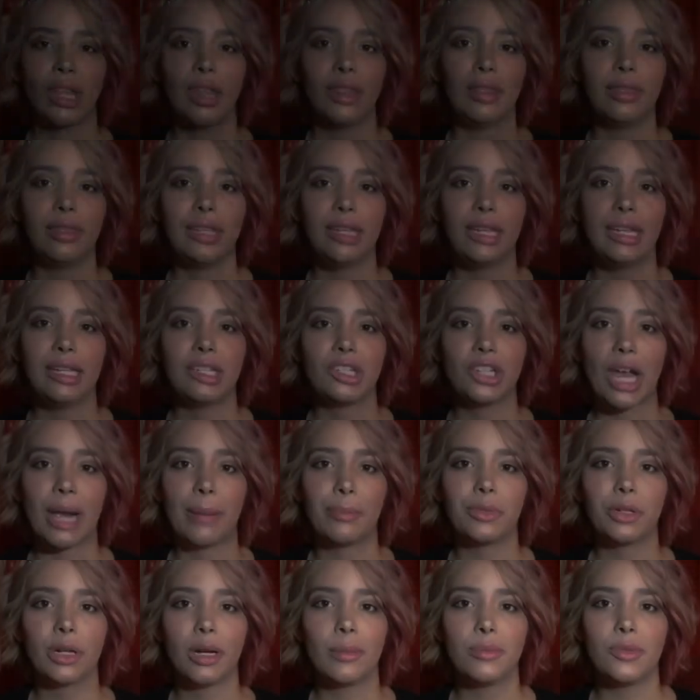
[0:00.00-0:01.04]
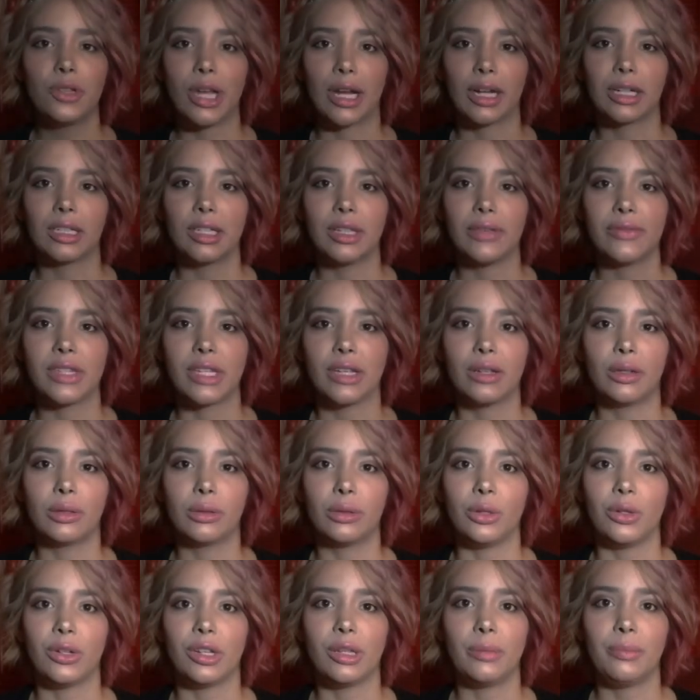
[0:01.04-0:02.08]
The chapter objectives
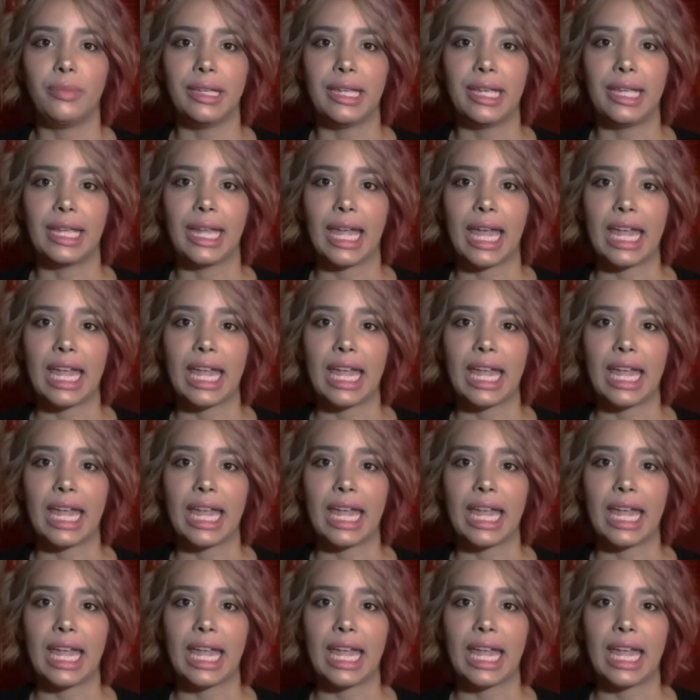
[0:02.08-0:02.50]
included being